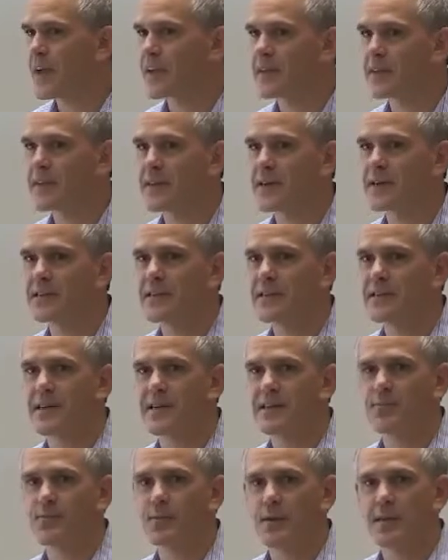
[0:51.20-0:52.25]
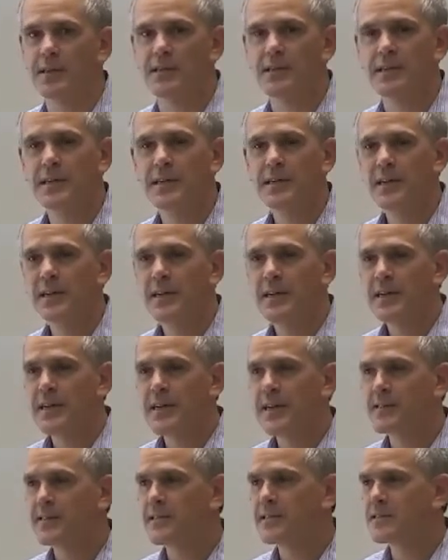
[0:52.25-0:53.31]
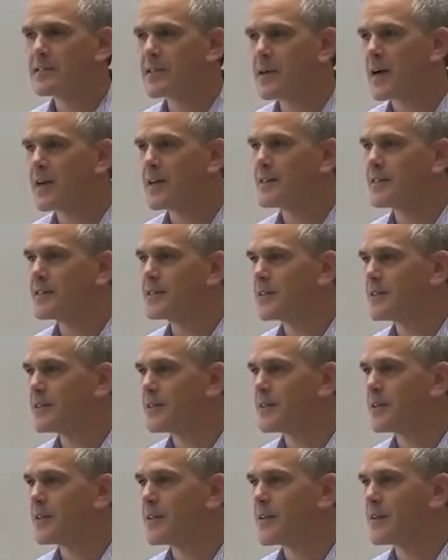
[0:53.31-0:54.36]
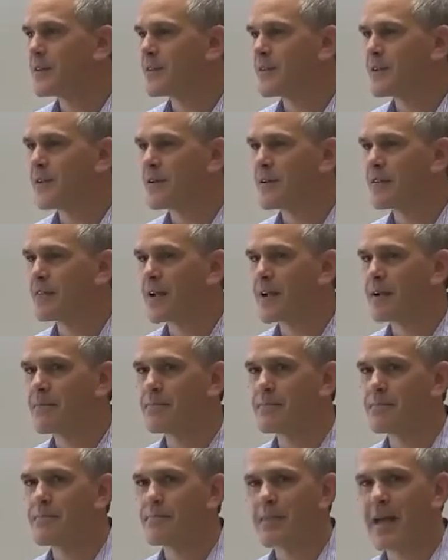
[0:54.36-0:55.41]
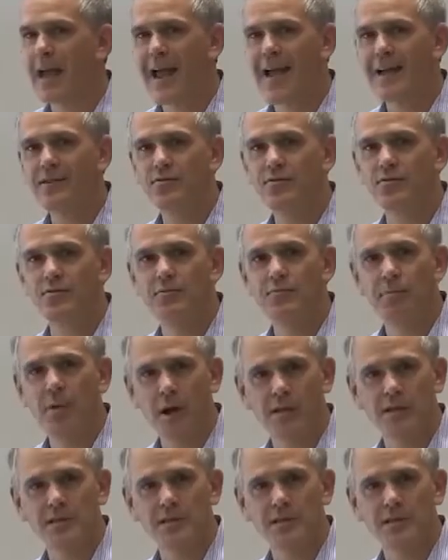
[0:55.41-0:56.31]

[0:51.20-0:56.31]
1991 had decided that their annual policy